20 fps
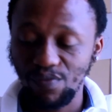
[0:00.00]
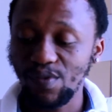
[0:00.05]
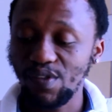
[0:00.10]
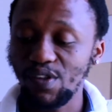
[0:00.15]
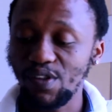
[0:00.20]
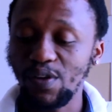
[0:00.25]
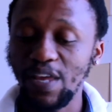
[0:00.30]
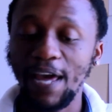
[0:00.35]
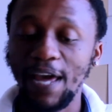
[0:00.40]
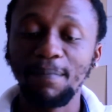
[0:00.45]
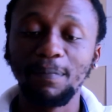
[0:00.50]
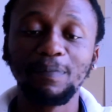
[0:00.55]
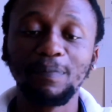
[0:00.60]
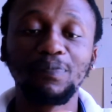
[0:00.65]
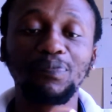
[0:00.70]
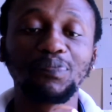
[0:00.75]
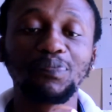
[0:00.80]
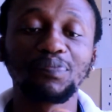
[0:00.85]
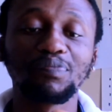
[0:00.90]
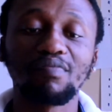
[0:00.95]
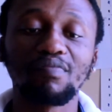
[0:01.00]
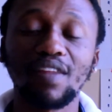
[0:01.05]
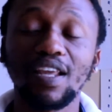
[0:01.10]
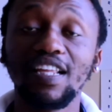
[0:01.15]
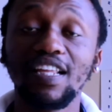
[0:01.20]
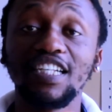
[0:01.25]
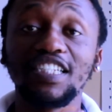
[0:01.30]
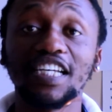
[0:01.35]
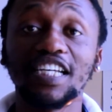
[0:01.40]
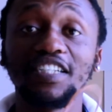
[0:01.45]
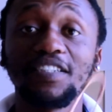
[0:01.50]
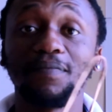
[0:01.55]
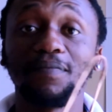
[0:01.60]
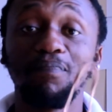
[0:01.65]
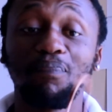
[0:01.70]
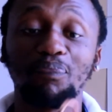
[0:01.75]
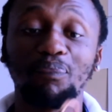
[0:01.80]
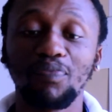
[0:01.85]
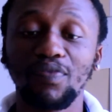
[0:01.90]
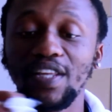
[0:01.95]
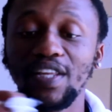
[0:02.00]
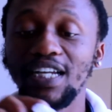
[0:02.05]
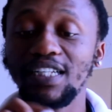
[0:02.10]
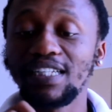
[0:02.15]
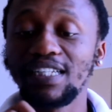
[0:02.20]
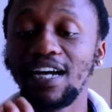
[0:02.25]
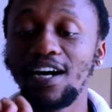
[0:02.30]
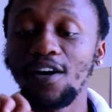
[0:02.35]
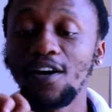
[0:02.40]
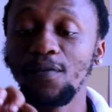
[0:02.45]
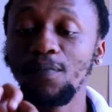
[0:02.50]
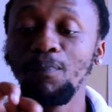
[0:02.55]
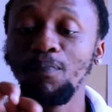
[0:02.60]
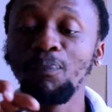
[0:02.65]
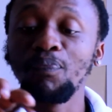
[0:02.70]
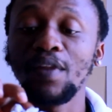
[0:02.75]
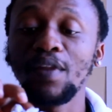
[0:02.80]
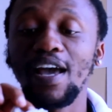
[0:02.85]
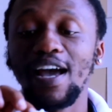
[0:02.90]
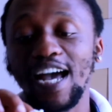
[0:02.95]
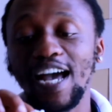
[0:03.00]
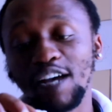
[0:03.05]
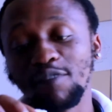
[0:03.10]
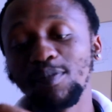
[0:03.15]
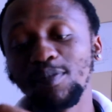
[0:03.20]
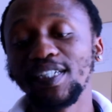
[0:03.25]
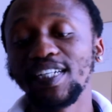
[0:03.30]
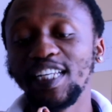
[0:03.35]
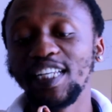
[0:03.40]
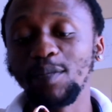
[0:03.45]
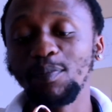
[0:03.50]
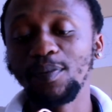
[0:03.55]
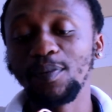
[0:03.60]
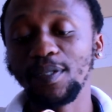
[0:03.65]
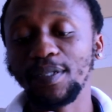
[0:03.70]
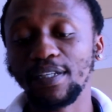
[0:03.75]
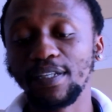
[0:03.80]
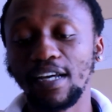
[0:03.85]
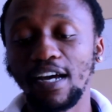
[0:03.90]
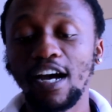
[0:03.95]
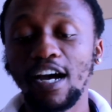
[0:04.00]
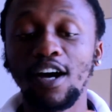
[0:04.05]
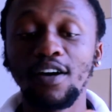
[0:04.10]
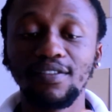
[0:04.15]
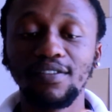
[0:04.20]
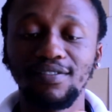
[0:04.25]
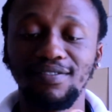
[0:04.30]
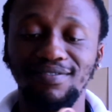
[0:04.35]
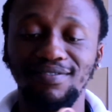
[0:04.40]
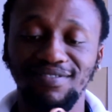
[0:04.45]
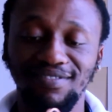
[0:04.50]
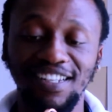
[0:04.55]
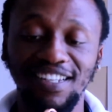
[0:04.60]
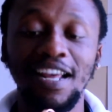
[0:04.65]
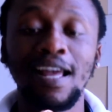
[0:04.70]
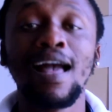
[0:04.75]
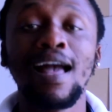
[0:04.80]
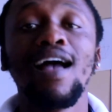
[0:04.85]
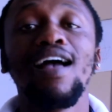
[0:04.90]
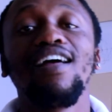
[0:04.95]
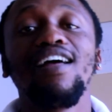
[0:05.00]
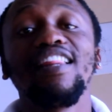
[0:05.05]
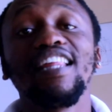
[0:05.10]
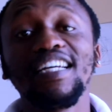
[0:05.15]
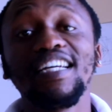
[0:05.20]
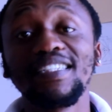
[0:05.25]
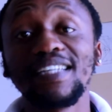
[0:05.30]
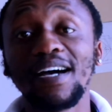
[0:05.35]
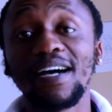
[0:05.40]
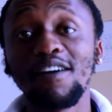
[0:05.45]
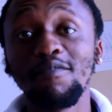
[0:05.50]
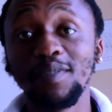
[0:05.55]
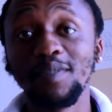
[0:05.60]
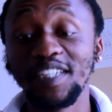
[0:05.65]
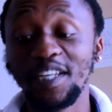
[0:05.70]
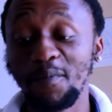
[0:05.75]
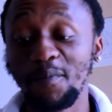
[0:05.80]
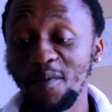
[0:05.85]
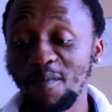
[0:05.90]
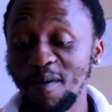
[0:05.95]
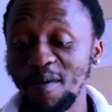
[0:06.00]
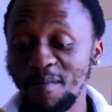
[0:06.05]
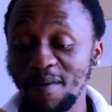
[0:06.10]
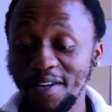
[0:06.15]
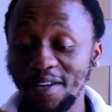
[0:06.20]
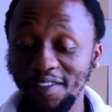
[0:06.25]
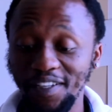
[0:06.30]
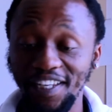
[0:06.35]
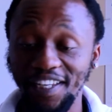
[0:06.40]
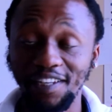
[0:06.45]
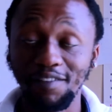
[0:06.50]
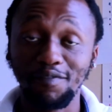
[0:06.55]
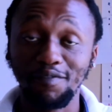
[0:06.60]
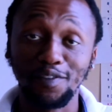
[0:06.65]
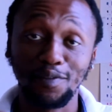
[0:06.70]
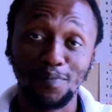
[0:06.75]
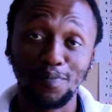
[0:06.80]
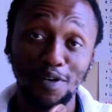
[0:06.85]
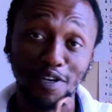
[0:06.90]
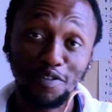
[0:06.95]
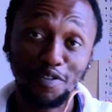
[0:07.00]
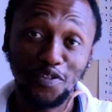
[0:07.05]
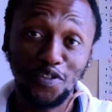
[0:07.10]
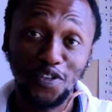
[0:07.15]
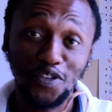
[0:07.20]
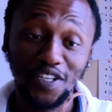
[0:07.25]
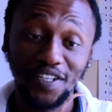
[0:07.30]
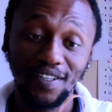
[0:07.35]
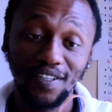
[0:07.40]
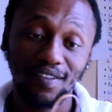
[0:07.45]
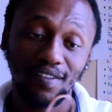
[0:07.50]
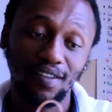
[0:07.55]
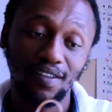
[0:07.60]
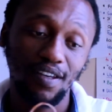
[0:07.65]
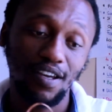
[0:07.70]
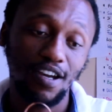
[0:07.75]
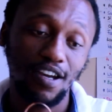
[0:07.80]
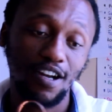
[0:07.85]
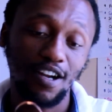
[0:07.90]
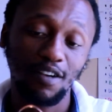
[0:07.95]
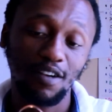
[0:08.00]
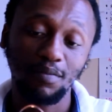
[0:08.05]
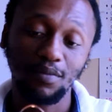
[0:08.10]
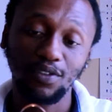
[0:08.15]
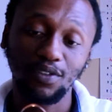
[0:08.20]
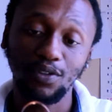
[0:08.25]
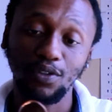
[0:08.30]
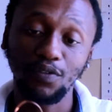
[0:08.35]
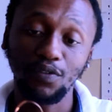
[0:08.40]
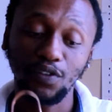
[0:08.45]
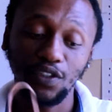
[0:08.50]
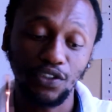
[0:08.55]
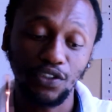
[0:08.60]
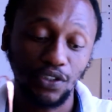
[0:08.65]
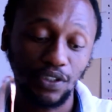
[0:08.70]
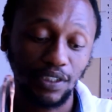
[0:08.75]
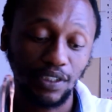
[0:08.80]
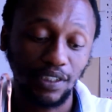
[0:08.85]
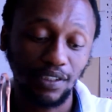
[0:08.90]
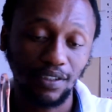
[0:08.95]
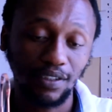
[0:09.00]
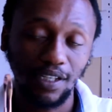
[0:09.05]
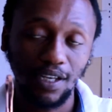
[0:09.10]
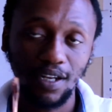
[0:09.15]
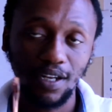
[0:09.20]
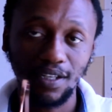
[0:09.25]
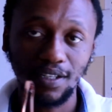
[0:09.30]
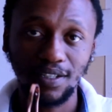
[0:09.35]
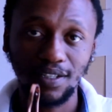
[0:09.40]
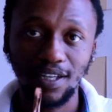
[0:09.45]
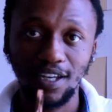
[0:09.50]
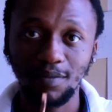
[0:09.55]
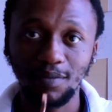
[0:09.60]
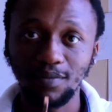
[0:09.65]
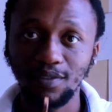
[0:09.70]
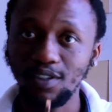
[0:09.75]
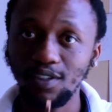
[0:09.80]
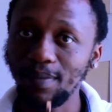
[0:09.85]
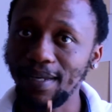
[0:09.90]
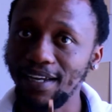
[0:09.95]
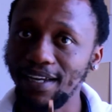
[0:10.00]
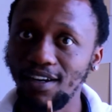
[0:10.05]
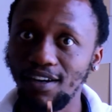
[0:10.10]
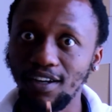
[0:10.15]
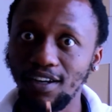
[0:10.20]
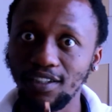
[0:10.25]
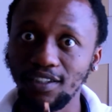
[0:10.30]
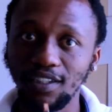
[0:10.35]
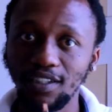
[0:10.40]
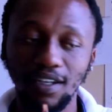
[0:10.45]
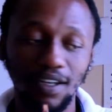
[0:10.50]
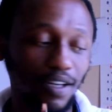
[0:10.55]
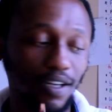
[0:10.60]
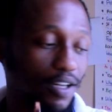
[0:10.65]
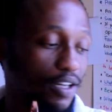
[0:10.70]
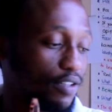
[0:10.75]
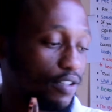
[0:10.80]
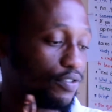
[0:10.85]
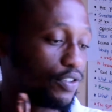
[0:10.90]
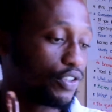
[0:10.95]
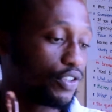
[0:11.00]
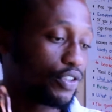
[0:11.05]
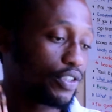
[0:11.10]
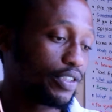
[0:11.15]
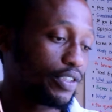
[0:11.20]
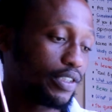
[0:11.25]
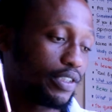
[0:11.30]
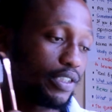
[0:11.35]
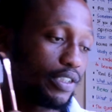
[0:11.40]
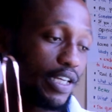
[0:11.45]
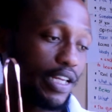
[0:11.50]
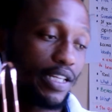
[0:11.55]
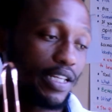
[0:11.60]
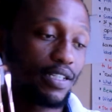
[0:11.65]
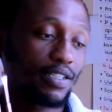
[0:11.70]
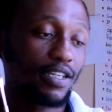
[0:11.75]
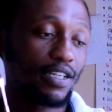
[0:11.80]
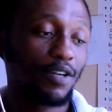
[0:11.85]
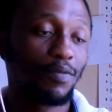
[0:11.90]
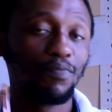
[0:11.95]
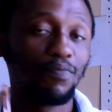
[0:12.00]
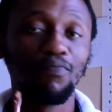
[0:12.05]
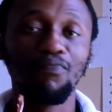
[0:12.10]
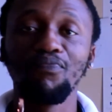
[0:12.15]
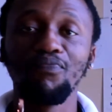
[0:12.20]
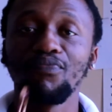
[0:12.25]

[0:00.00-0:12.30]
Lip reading: So yeah, that's how I've been keeping that's how I've been keeping my mouth clean for the past 2 years. So if you're interested in getting some, oh my gosh, if you're interested in getting some,